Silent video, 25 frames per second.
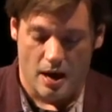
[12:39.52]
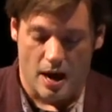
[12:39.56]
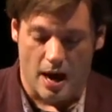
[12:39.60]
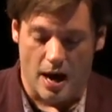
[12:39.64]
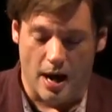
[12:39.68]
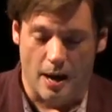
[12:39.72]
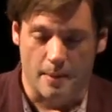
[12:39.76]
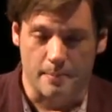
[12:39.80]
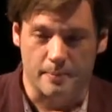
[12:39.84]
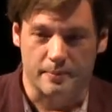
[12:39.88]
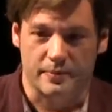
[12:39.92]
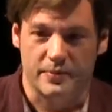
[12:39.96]

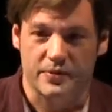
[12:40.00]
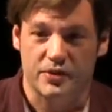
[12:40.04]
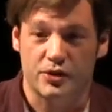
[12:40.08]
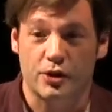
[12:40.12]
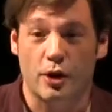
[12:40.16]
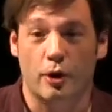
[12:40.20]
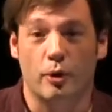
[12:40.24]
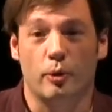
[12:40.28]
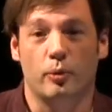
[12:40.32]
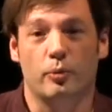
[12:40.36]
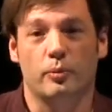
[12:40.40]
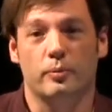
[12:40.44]
Um,
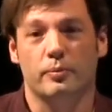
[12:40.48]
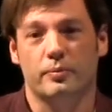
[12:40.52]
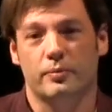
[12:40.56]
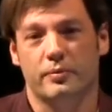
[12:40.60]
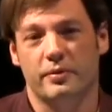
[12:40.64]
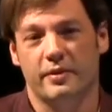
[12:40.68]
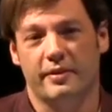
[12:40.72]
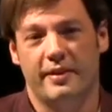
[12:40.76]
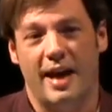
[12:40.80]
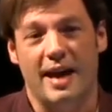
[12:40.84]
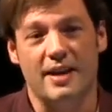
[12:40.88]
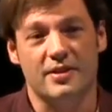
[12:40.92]
so
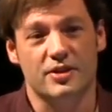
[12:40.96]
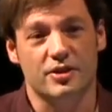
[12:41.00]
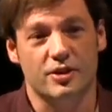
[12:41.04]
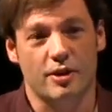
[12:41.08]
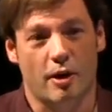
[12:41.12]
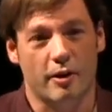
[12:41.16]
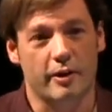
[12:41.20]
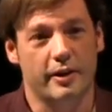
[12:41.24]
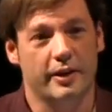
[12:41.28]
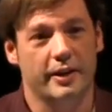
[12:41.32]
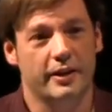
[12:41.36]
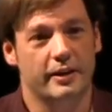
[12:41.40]
that
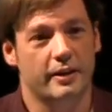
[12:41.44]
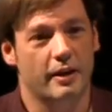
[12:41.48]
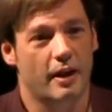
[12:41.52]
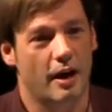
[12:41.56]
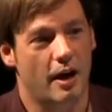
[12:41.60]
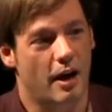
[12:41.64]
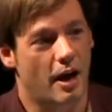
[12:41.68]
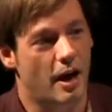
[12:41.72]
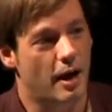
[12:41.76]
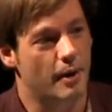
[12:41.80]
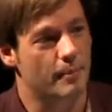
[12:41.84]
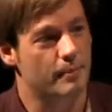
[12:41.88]
started
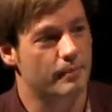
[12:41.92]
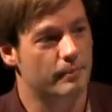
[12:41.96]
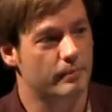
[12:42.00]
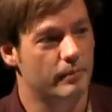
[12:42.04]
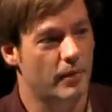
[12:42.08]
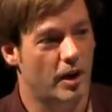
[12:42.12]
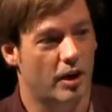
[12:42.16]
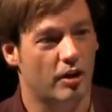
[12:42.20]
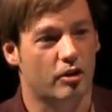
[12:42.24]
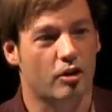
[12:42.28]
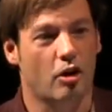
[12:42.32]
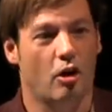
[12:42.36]

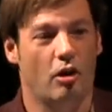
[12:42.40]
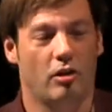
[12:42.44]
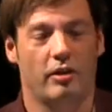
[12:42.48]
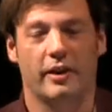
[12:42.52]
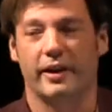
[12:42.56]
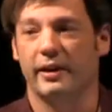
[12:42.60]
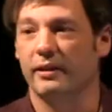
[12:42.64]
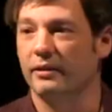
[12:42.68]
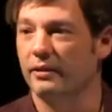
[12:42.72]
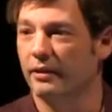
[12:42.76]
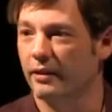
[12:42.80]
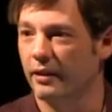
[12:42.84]
um, a
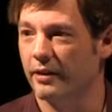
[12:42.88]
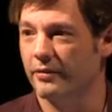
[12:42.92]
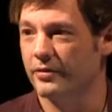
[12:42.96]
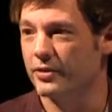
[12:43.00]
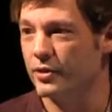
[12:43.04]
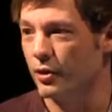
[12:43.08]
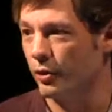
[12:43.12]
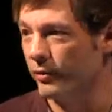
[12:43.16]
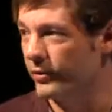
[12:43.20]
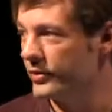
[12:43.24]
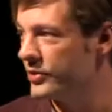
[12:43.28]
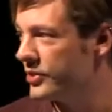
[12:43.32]
culling
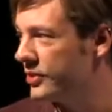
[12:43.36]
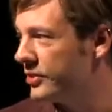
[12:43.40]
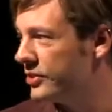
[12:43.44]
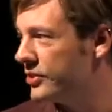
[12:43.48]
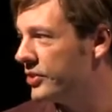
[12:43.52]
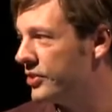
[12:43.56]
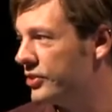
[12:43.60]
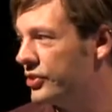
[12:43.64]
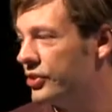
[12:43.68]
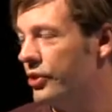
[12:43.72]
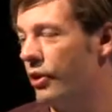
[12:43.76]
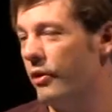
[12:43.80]
of
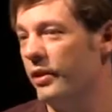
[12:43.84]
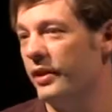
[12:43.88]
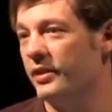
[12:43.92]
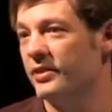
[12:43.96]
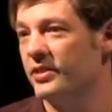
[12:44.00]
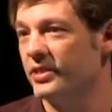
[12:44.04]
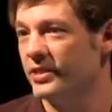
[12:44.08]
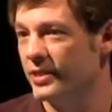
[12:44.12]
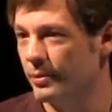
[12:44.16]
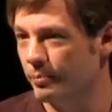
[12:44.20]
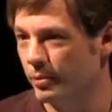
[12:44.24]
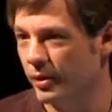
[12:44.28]
services. It
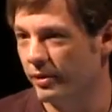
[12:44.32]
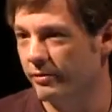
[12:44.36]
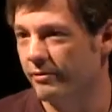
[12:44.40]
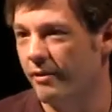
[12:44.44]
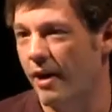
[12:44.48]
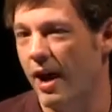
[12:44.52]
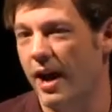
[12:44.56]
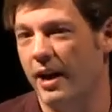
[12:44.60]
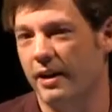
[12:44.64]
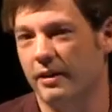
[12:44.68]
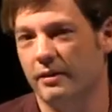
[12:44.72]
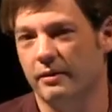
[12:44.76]
started
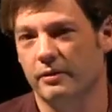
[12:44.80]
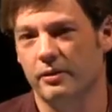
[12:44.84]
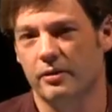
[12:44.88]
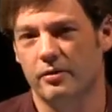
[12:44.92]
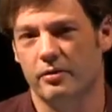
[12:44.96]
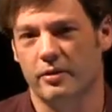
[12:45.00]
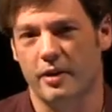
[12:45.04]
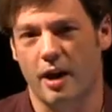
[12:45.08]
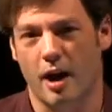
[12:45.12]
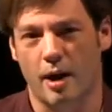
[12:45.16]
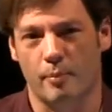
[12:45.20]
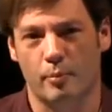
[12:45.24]
simplifying
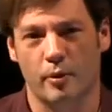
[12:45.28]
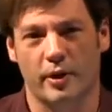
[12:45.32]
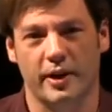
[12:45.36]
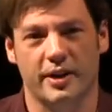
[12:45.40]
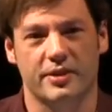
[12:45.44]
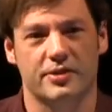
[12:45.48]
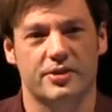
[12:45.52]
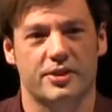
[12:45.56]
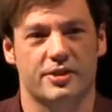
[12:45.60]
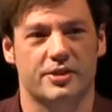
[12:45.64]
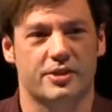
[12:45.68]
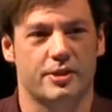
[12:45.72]
the
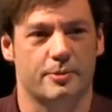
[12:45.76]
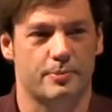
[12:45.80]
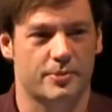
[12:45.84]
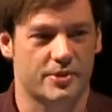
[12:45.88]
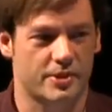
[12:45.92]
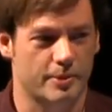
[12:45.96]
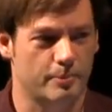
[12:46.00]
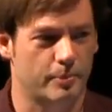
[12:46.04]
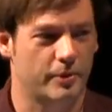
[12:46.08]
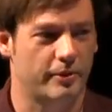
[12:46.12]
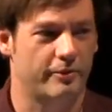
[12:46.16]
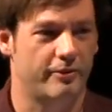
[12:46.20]
operating
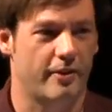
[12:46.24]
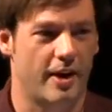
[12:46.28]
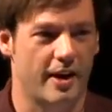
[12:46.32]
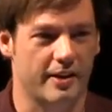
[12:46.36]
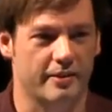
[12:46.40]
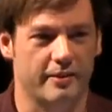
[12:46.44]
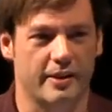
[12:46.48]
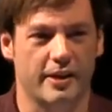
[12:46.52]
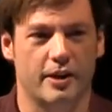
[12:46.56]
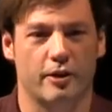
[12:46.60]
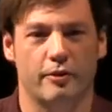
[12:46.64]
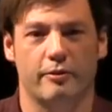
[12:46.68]
system,
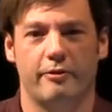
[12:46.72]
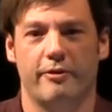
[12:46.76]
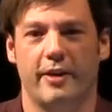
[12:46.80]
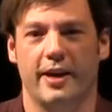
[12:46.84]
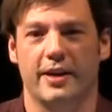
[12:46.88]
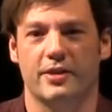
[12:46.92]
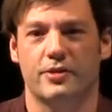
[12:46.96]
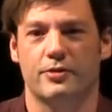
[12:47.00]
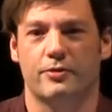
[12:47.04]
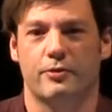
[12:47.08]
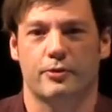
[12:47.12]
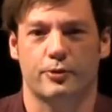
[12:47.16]
simplifying the
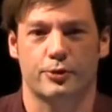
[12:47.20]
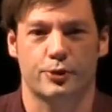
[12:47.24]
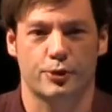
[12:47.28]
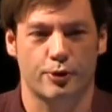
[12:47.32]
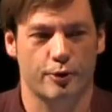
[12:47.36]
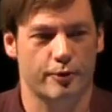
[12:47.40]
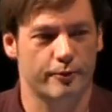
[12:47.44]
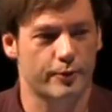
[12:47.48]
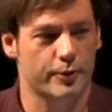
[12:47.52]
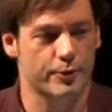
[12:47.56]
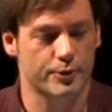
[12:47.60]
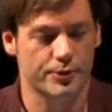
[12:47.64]
interface for
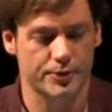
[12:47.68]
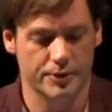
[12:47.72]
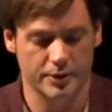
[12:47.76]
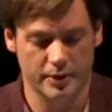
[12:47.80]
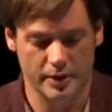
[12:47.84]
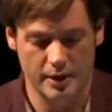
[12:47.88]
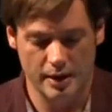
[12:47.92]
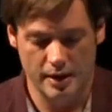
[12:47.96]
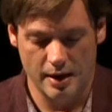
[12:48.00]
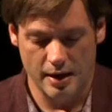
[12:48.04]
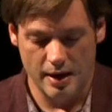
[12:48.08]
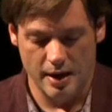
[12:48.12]

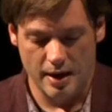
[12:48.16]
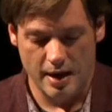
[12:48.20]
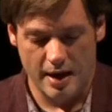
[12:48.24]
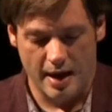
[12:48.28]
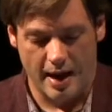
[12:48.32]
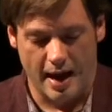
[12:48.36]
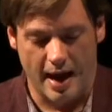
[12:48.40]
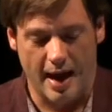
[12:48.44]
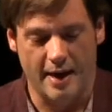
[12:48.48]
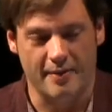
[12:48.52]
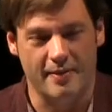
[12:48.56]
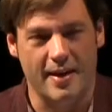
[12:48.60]
servers,
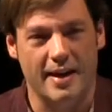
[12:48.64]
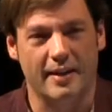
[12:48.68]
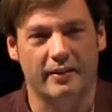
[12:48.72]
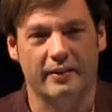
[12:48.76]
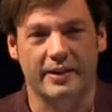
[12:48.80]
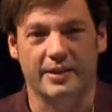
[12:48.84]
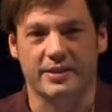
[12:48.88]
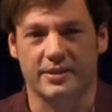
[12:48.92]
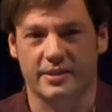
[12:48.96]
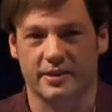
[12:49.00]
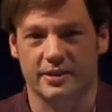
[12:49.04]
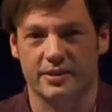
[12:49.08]
and
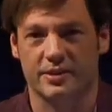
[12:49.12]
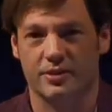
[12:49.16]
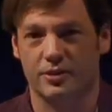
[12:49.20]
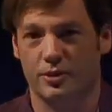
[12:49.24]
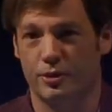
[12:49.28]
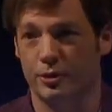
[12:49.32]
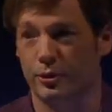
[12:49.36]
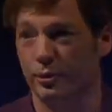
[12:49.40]
that leads us